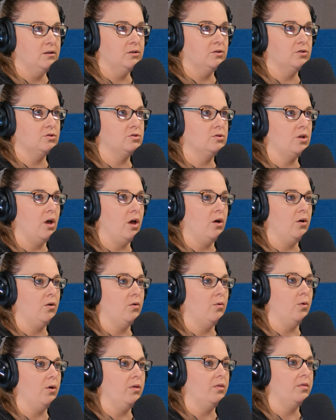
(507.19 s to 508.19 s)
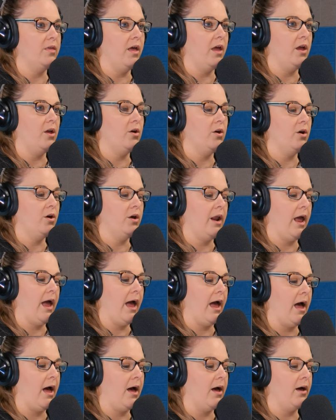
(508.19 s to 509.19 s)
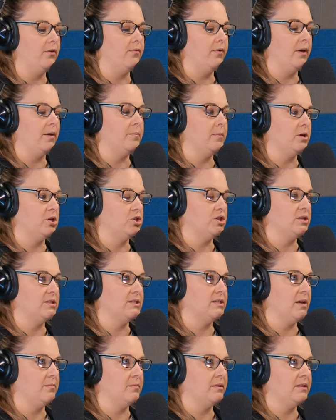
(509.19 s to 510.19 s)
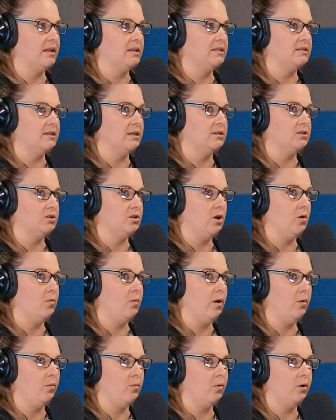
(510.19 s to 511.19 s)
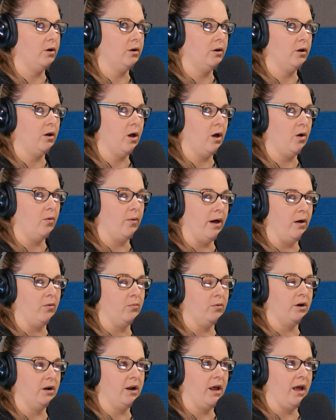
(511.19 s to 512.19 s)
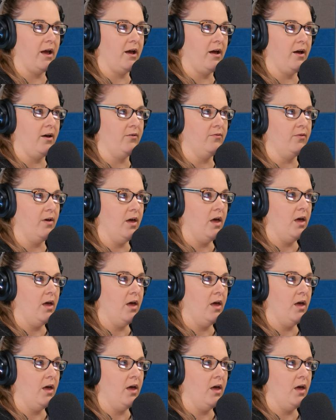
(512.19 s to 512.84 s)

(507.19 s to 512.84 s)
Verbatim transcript: So they could have a mission statement that says, you know what, we're going to go out and we're going to have